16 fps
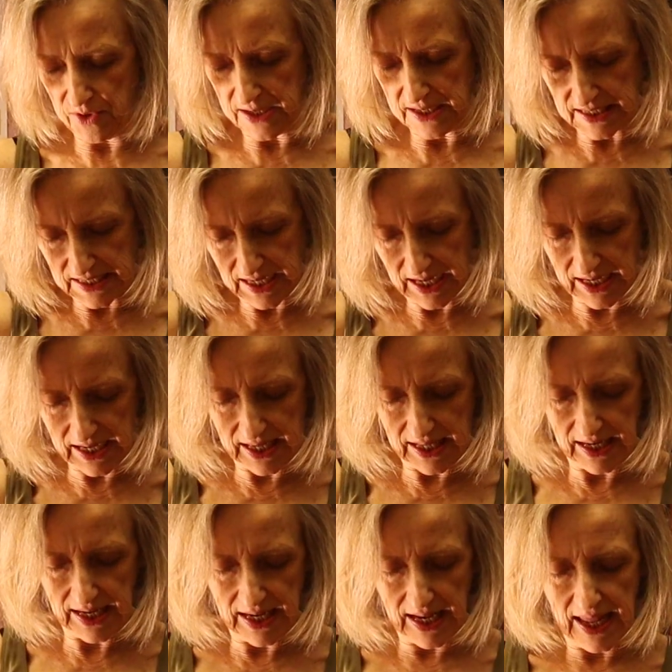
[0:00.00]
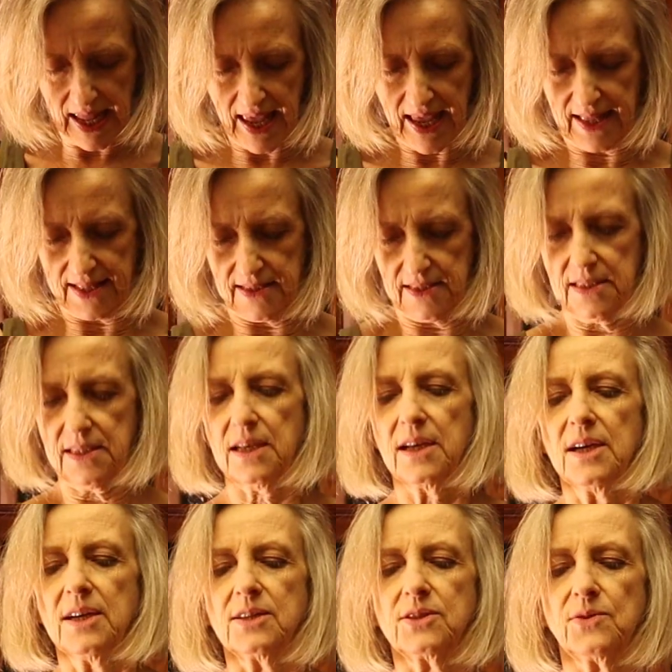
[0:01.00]
to tuck in any ends.
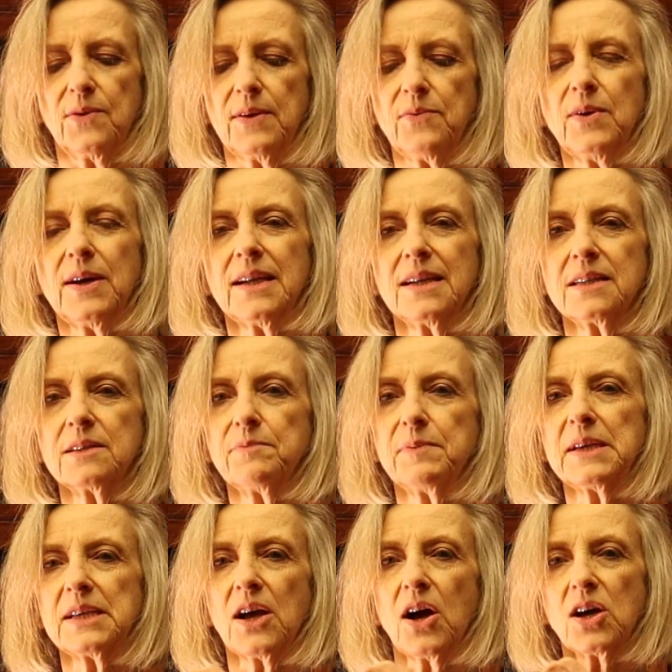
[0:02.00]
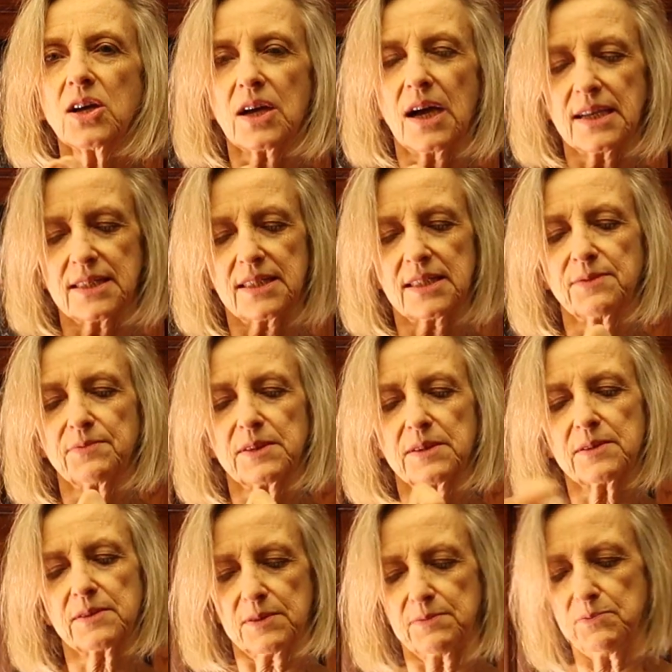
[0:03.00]
So I want it to be as
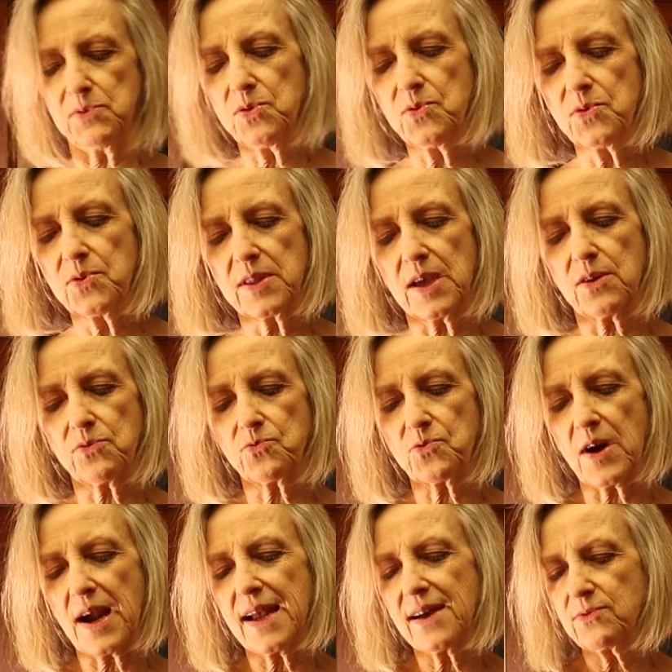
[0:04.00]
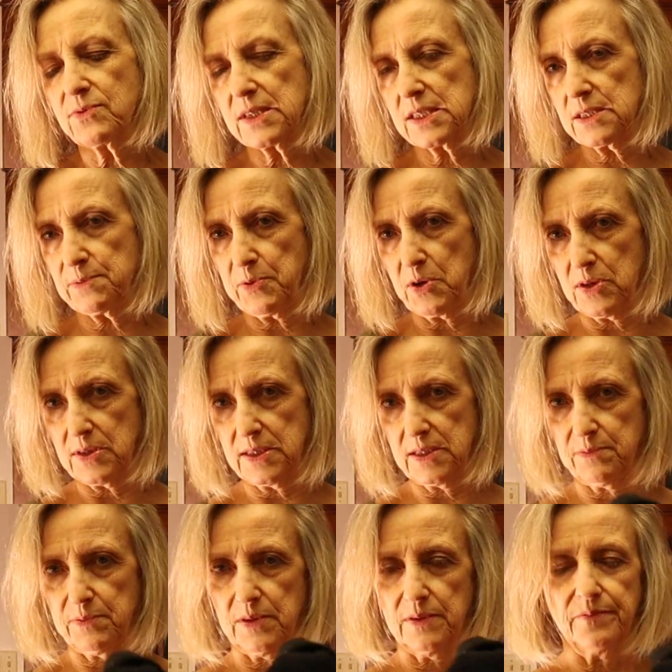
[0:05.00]
smooth and round as
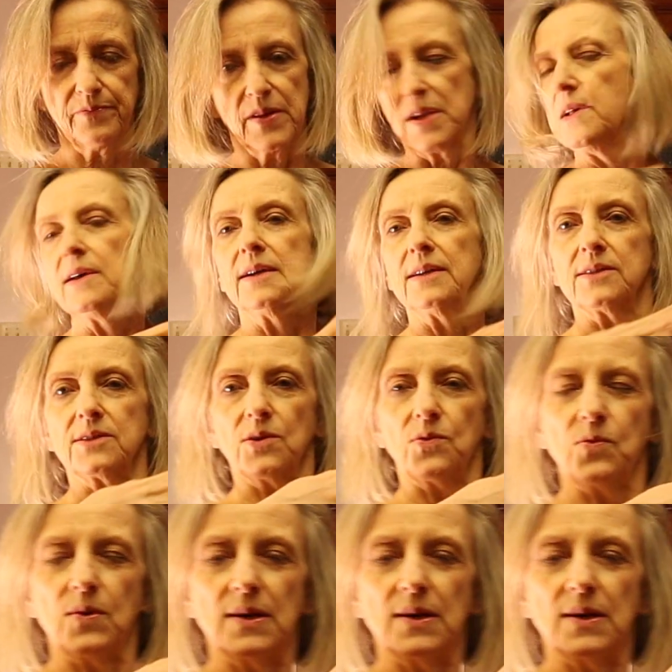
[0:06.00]
possible. So